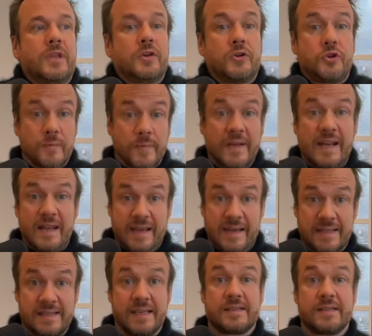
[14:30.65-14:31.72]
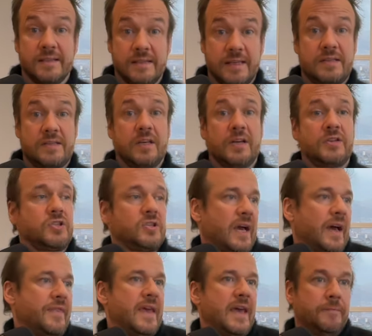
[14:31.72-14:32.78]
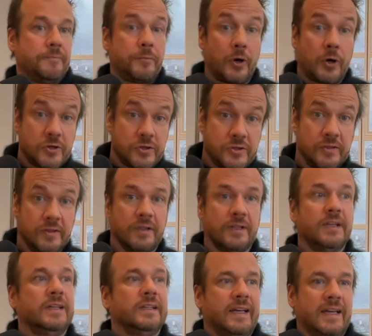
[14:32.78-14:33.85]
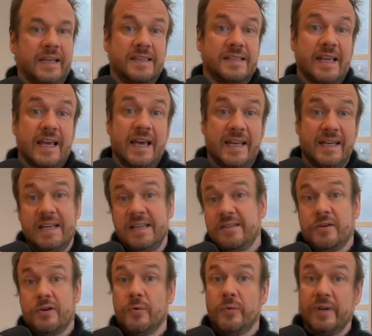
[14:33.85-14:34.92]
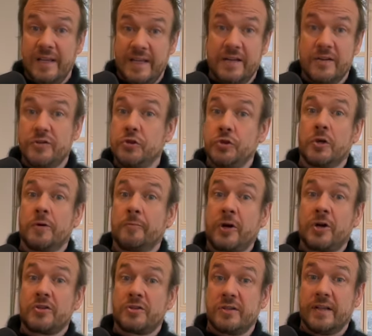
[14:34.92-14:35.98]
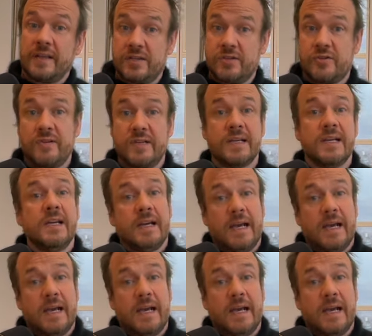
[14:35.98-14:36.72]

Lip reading: human existence as such, and then personal anxieties that are related to your personal history.